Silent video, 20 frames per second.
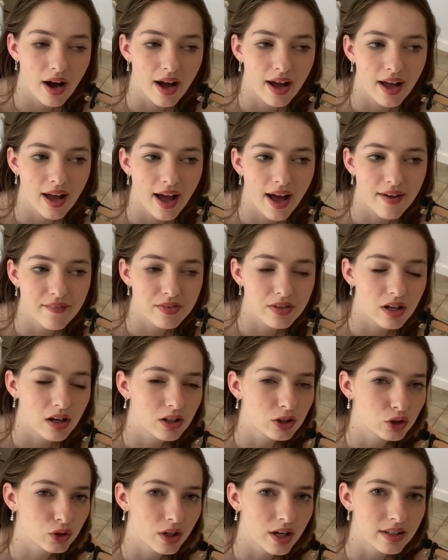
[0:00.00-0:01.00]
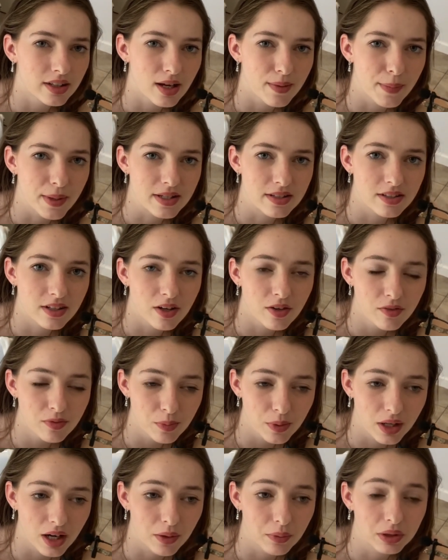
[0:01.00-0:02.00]
I have not tried that
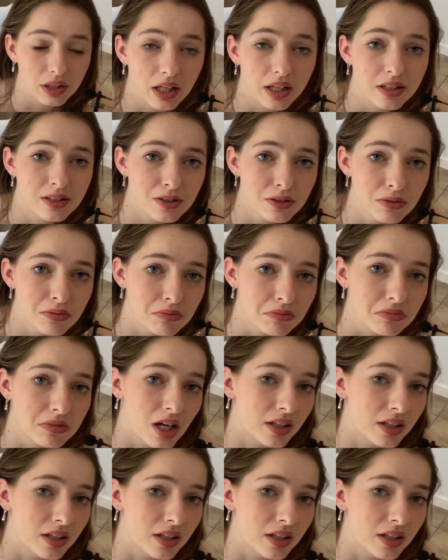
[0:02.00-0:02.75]
myself, but I like to.